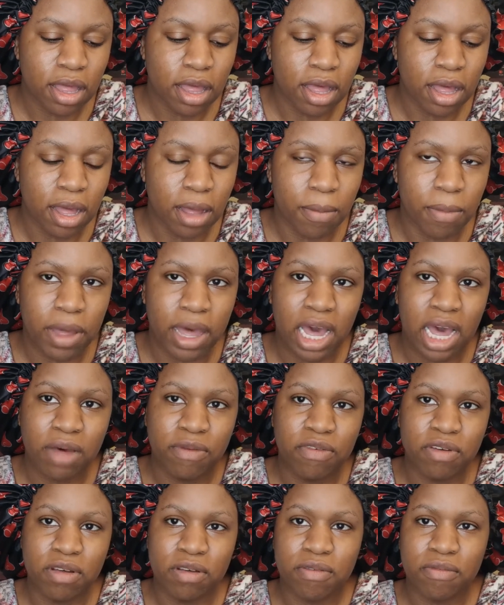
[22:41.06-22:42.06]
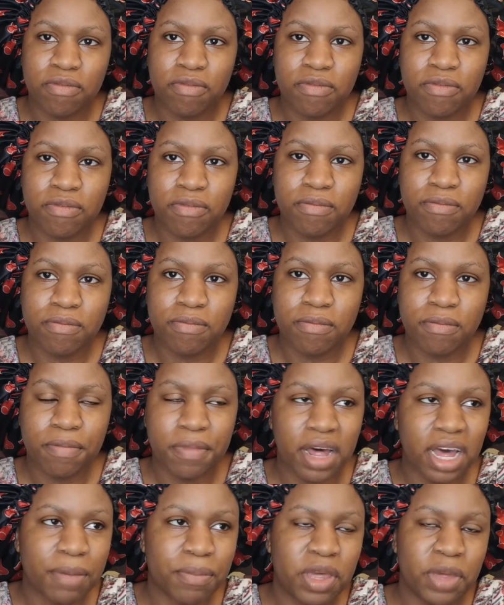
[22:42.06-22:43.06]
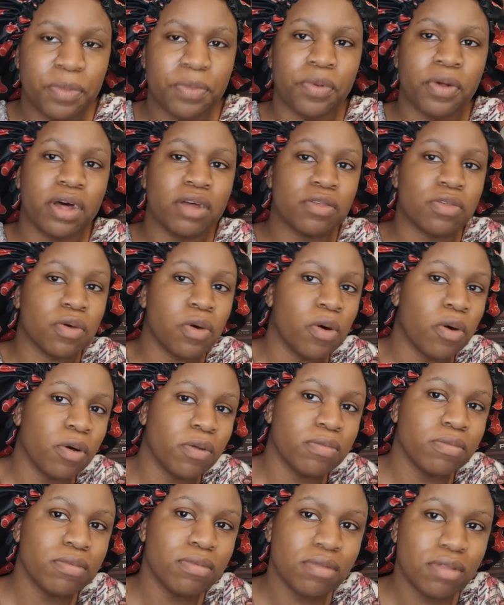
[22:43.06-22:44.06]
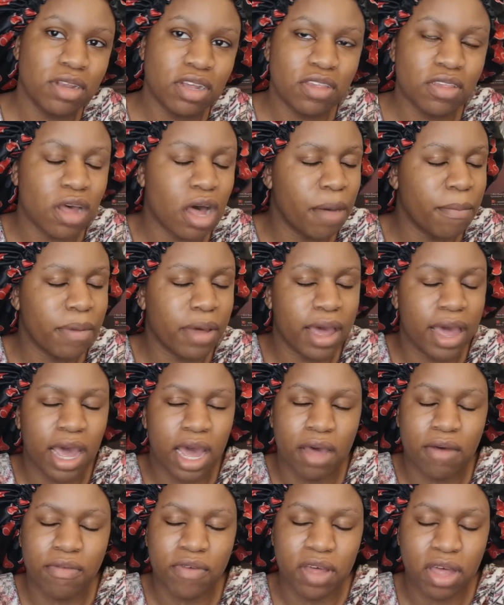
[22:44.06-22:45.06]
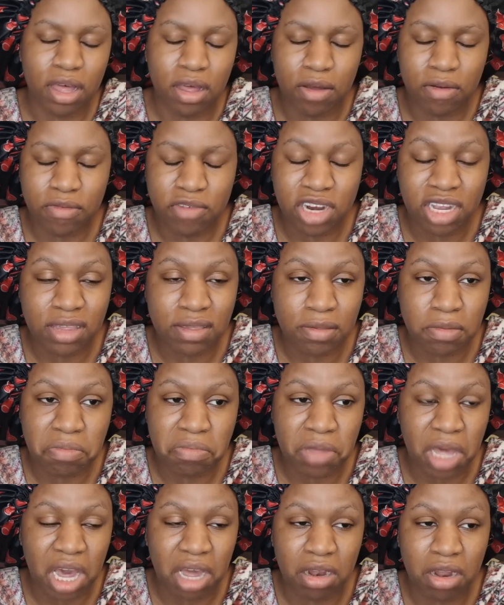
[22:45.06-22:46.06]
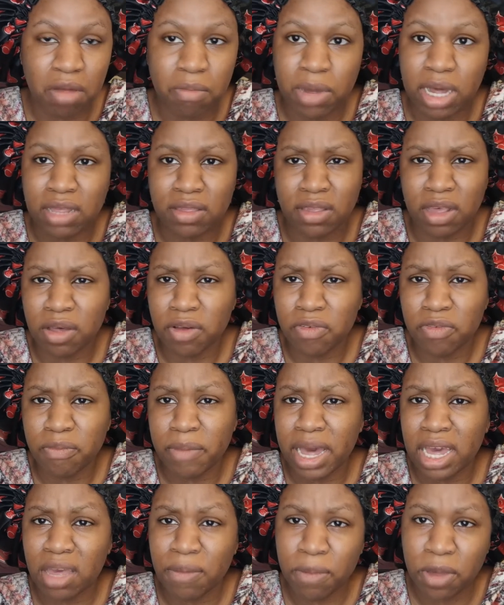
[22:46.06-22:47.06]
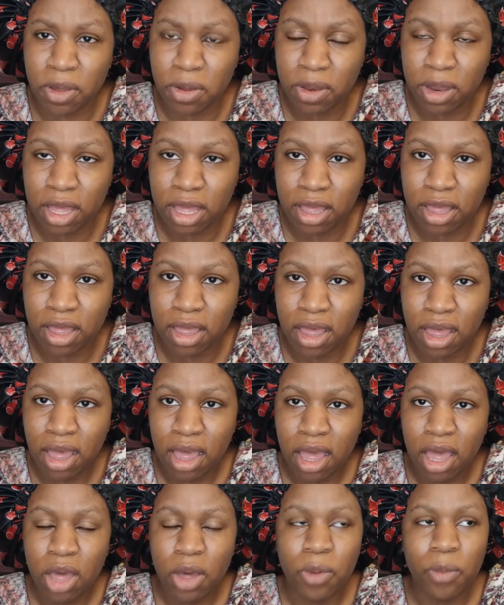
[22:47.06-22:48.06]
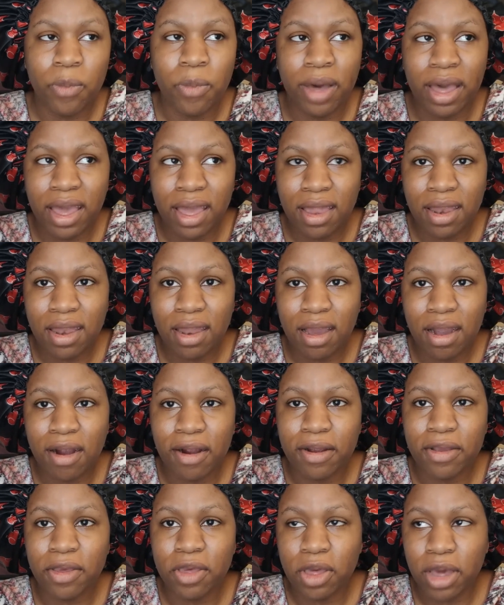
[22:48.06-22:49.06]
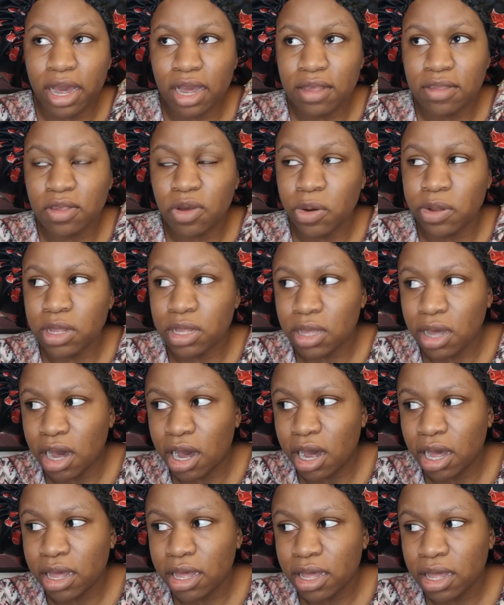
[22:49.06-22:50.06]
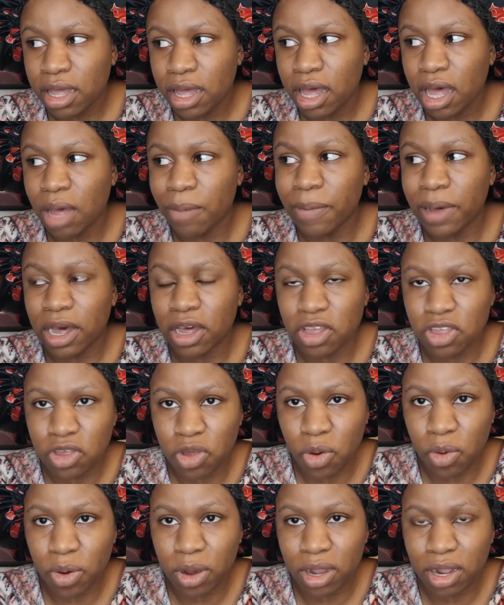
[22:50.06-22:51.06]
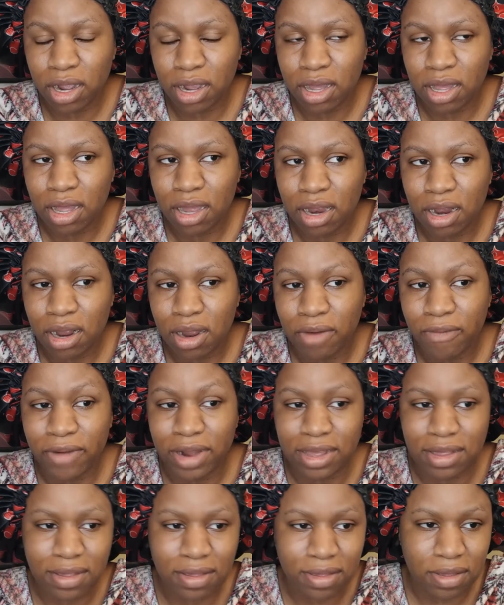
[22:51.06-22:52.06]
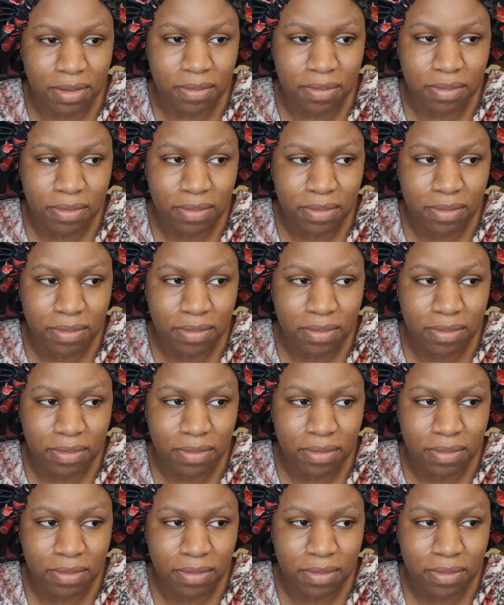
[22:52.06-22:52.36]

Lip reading: on behalf of black people as a whole, just on behalf of I don't know, myself, my community, when are you guys going to talk about your racism?